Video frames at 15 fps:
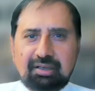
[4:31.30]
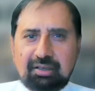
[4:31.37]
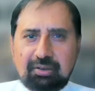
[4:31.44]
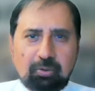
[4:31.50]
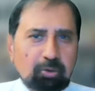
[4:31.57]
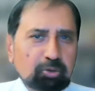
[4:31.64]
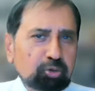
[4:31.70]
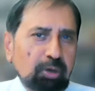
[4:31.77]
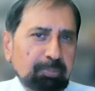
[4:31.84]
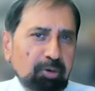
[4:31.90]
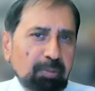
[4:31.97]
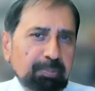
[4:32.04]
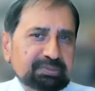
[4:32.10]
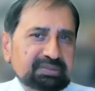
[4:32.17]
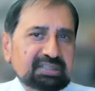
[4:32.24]
Although a
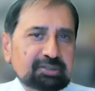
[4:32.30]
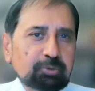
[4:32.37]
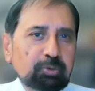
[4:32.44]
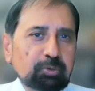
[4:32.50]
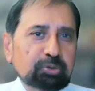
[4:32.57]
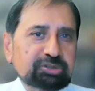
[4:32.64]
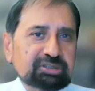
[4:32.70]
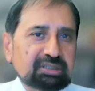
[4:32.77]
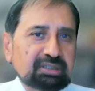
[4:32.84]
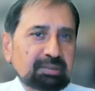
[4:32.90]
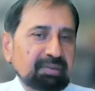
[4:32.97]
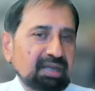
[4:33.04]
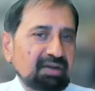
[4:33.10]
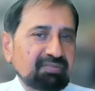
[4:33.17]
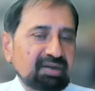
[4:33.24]
property at an auction may
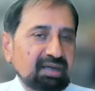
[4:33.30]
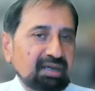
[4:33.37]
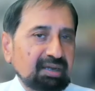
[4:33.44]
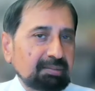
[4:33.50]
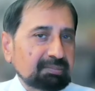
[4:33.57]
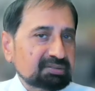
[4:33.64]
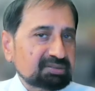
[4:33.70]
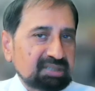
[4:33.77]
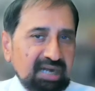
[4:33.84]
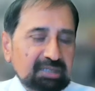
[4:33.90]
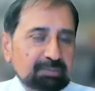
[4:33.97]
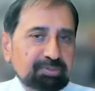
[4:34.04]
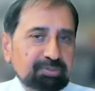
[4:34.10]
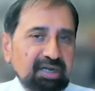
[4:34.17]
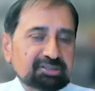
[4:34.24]
have a guide
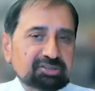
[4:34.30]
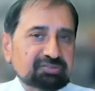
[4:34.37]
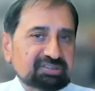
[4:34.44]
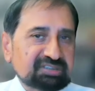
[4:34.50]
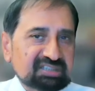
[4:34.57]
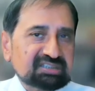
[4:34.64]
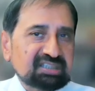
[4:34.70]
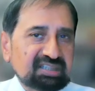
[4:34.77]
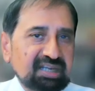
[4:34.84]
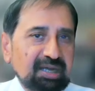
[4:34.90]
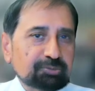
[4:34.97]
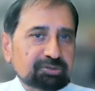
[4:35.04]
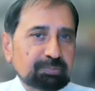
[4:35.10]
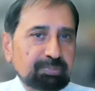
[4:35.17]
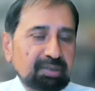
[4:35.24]
price of
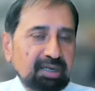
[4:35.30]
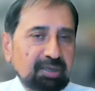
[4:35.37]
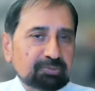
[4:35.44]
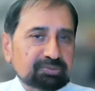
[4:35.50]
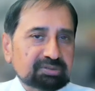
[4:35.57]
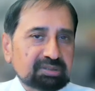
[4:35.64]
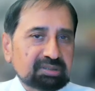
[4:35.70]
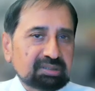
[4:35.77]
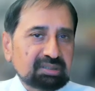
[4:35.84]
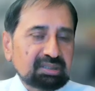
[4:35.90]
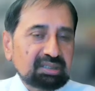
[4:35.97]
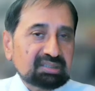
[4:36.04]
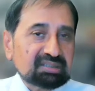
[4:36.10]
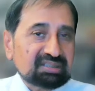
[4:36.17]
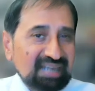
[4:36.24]
£60,000,
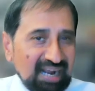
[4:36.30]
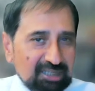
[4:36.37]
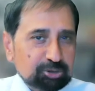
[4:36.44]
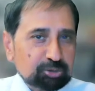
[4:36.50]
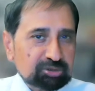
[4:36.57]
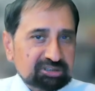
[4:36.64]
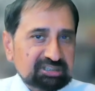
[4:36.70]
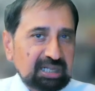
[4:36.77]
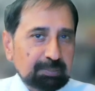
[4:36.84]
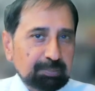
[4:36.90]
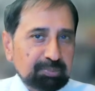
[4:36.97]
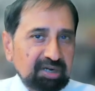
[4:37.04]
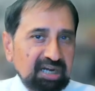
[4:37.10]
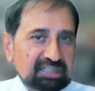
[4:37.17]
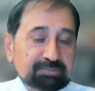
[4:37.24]
the actual sale
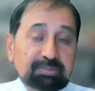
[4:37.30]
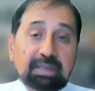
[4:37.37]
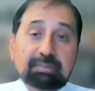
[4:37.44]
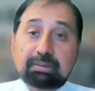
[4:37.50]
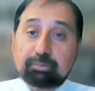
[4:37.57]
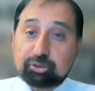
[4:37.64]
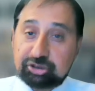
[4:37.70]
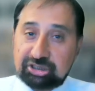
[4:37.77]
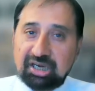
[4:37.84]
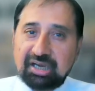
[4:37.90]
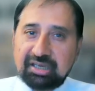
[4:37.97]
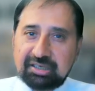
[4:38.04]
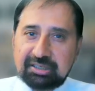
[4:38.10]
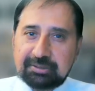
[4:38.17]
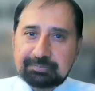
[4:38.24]
price may be much
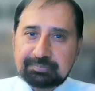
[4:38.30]
higher,